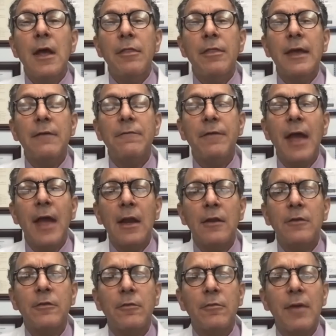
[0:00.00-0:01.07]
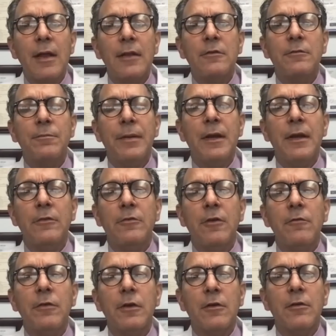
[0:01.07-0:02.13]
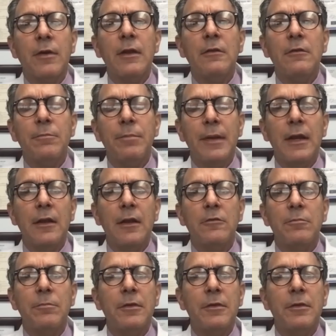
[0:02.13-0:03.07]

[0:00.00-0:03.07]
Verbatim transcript: The advantage of red spinach over green spinach,